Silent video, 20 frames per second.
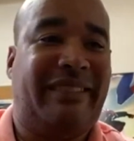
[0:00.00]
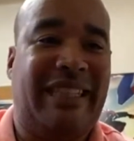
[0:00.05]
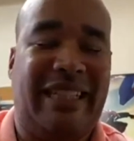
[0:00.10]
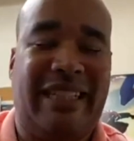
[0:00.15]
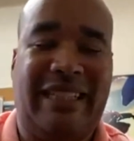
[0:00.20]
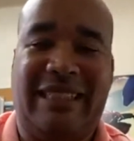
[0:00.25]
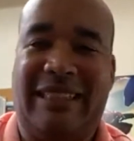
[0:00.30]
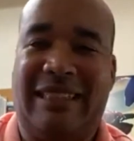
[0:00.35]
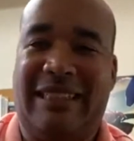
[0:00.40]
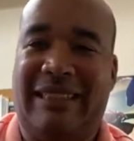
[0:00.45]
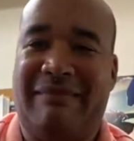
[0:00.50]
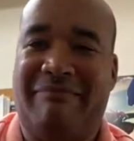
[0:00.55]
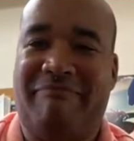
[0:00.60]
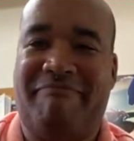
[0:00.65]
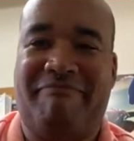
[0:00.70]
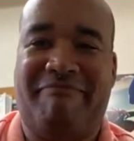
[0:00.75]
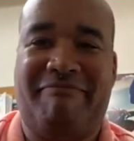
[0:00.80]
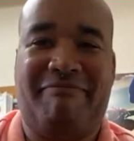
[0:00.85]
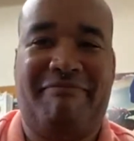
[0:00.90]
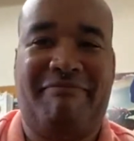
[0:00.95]
just
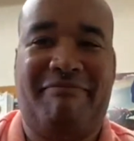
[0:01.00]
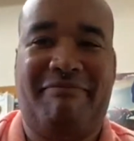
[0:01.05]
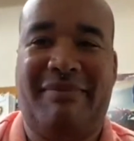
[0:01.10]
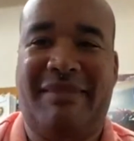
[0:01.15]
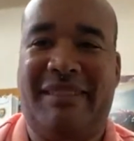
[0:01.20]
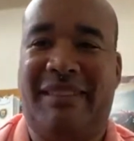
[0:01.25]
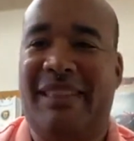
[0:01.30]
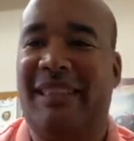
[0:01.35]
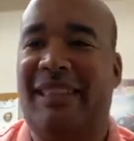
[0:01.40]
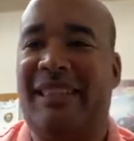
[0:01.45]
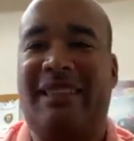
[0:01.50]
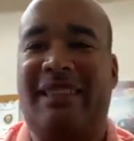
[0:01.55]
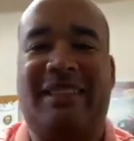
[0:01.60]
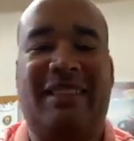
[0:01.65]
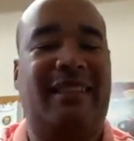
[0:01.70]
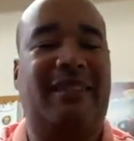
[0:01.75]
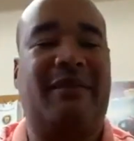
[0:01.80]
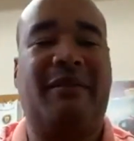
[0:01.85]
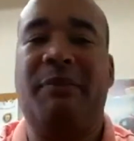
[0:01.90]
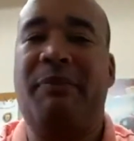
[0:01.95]

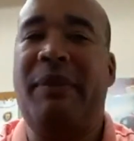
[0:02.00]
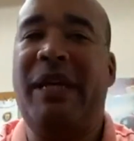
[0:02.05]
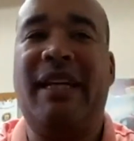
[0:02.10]
to